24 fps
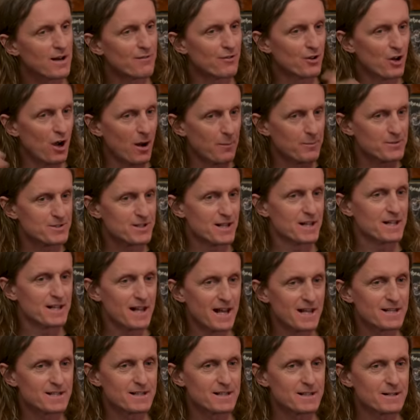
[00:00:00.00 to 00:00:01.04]
of at opposite
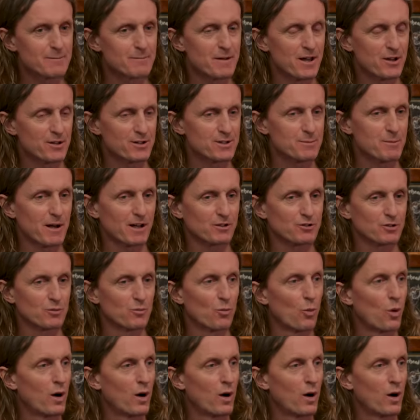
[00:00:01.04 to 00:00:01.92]
ends of the metal spectrum.